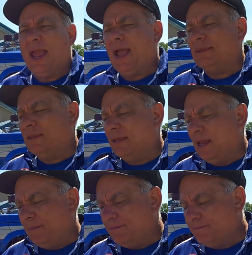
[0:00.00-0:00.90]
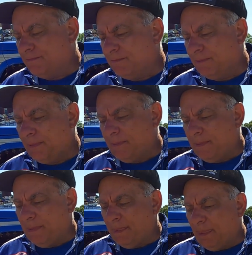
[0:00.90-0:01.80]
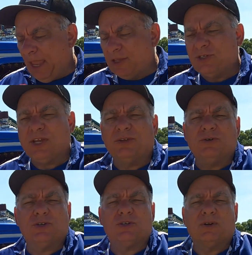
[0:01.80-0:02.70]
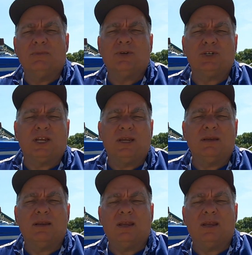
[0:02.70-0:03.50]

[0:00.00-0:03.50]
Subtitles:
At the at Southern Street Machine